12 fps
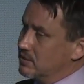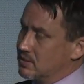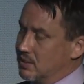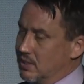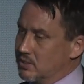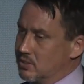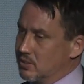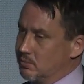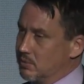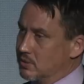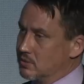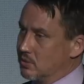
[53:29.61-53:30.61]
discussion of
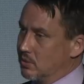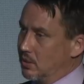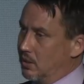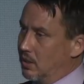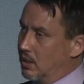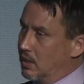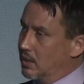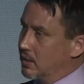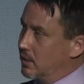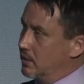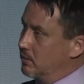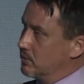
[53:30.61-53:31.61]
Minnesota law,
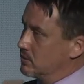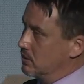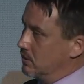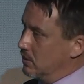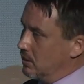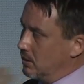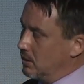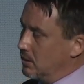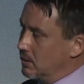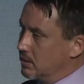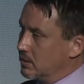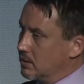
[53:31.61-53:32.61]
and it was a
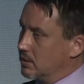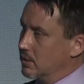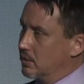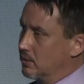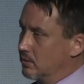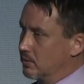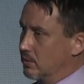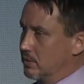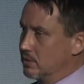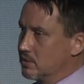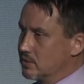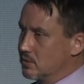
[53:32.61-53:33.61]
long,
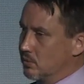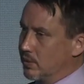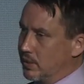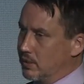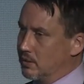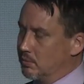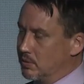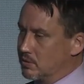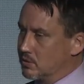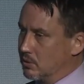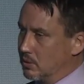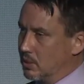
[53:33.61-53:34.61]
this is the way the
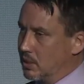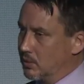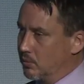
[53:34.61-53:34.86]
Minnesota law